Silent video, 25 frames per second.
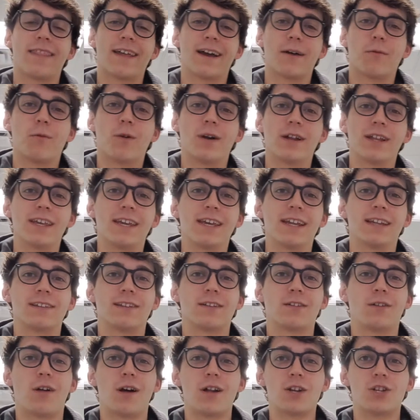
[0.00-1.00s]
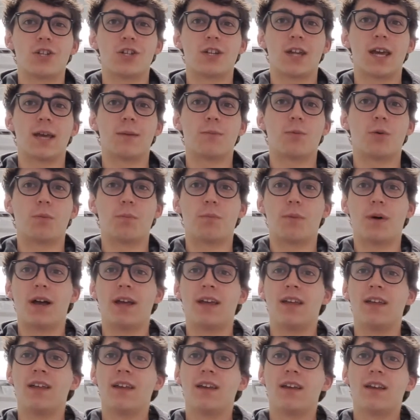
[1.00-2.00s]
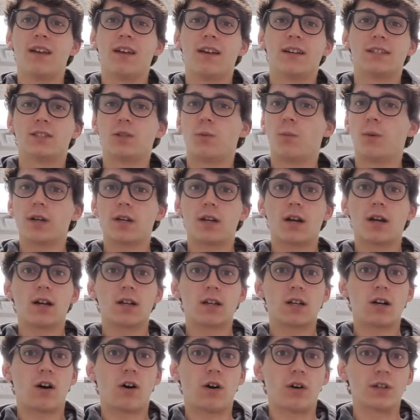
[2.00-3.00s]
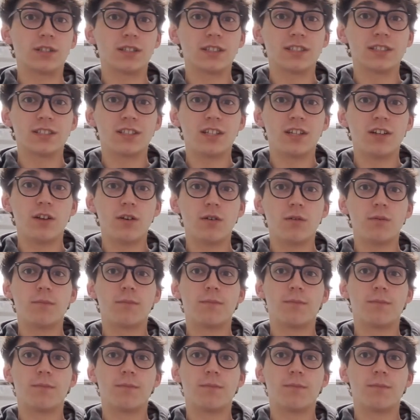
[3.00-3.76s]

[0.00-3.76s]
that one kid at the lunch table but so what god calls us to do